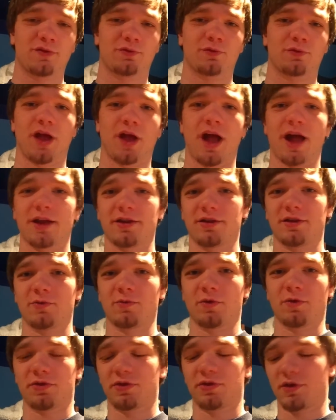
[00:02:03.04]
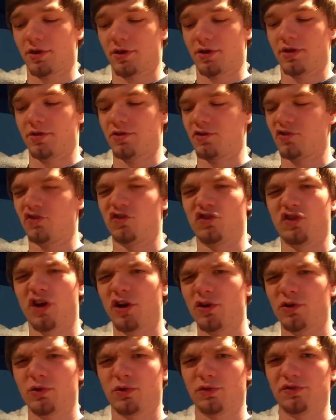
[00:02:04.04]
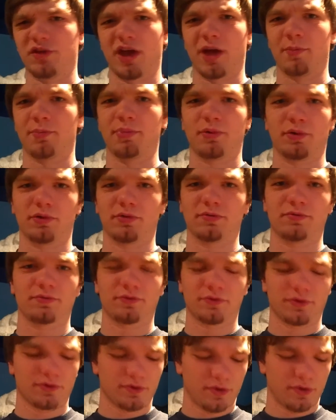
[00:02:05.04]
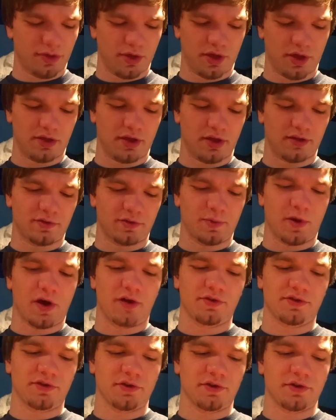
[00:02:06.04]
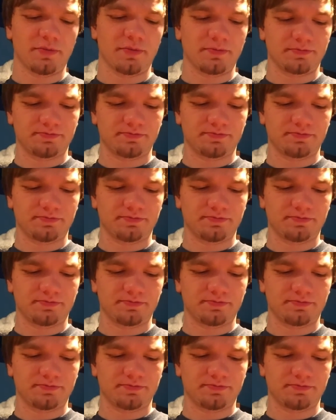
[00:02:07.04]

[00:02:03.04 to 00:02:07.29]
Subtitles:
were added in with the jungle temple thing that spawns in.